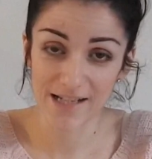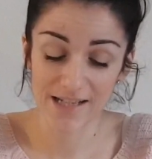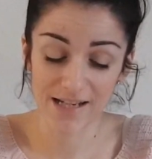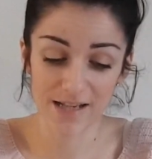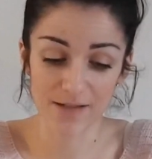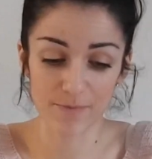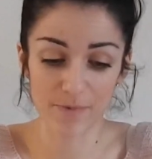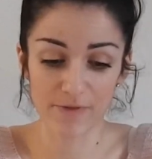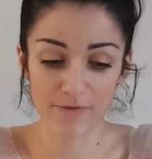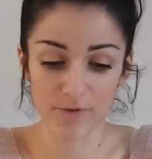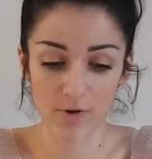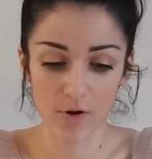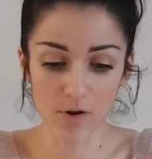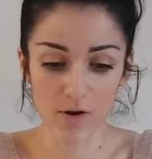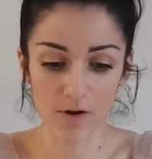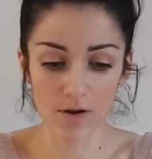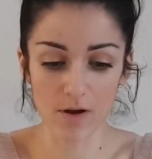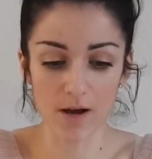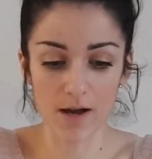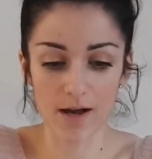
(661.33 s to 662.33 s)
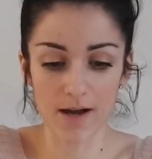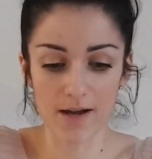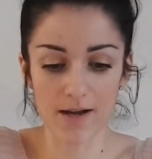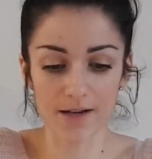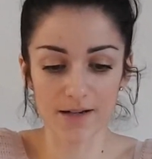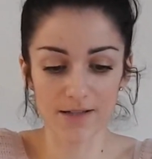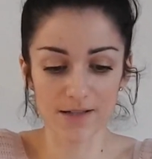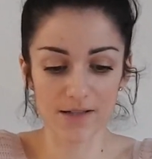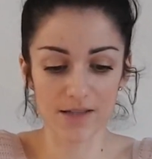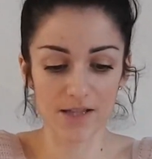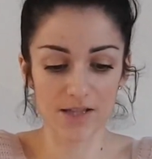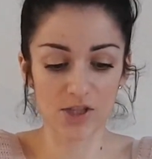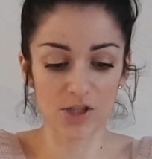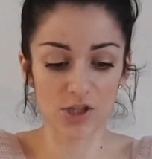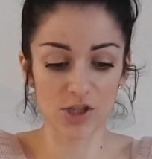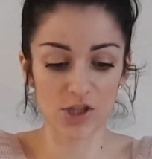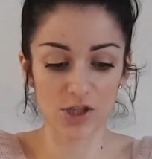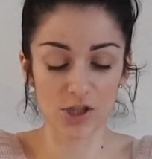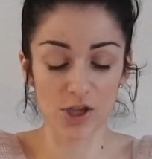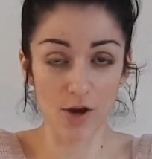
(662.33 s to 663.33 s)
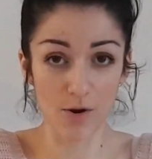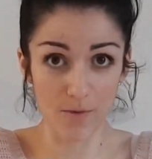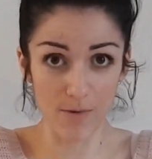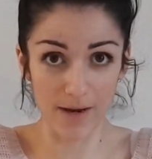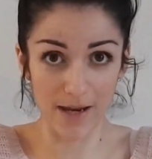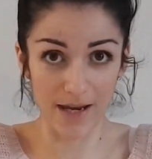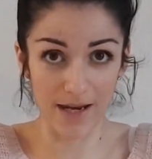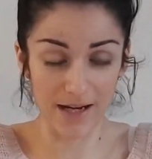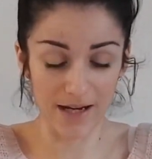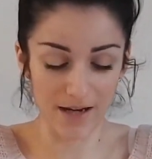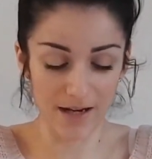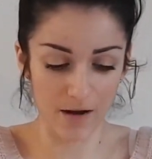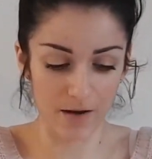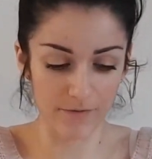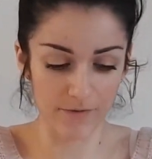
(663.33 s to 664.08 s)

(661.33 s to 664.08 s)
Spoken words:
I did before, and the sewing